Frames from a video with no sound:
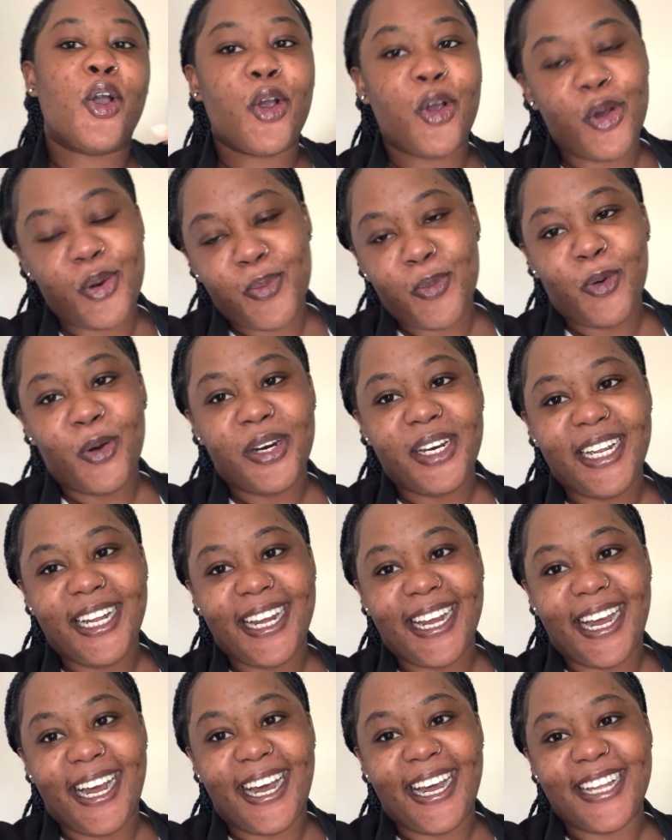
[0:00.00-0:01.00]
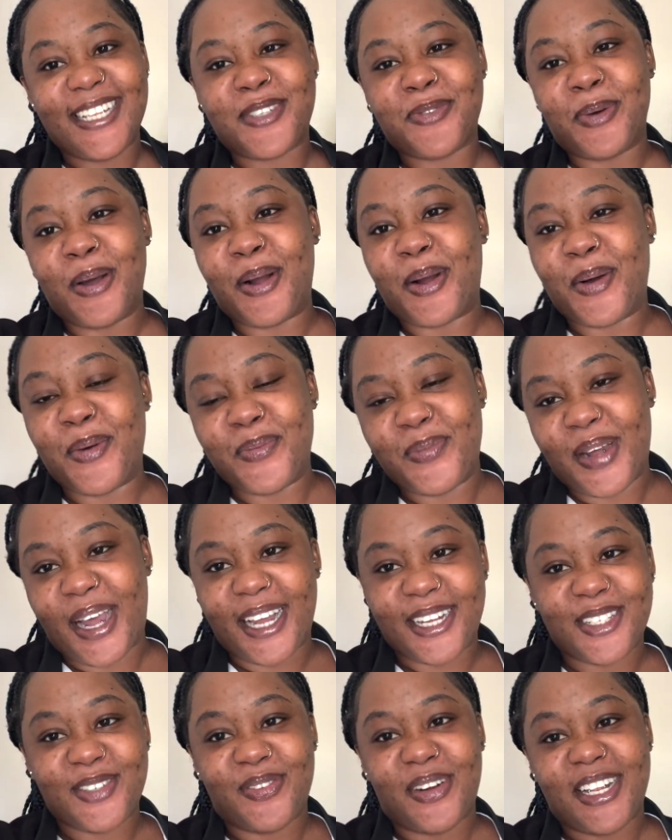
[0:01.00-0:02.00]
good morning guys welcome
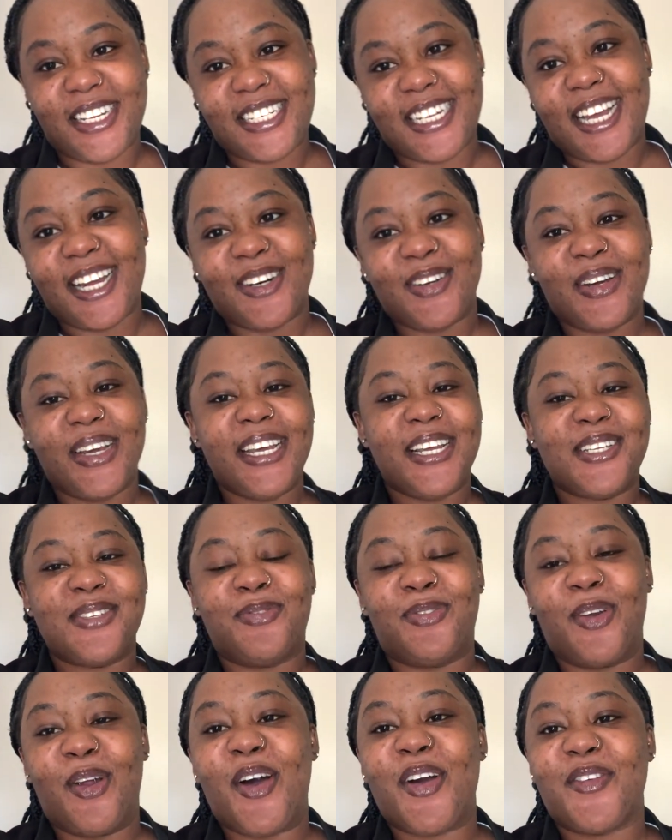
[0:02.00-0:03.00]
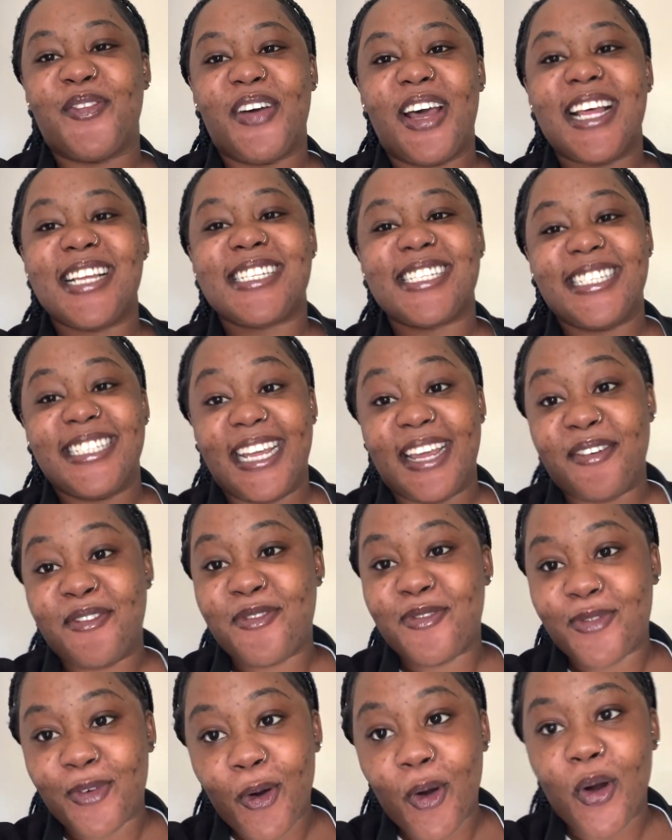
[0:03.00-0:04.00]
back to my channel it's vlogmas day
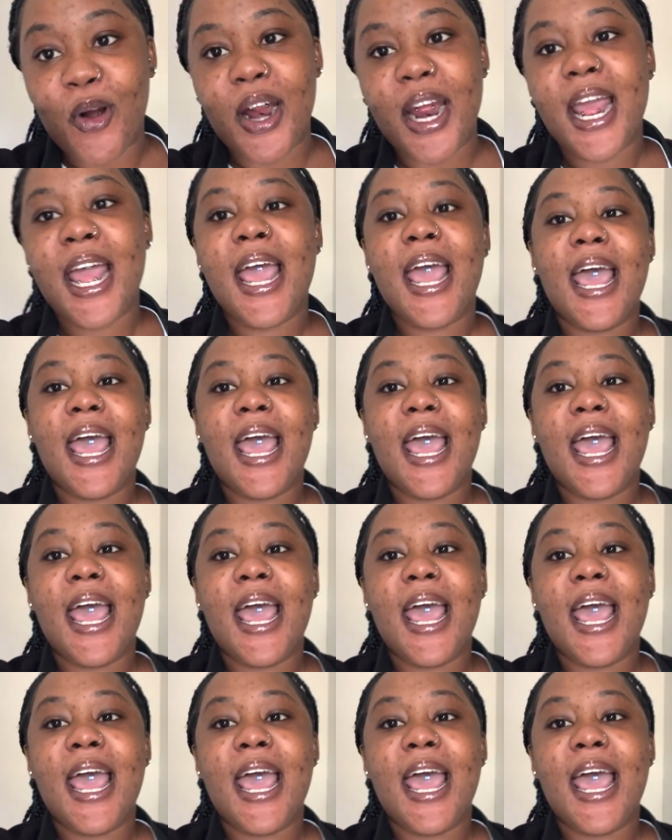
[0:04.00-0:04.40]
four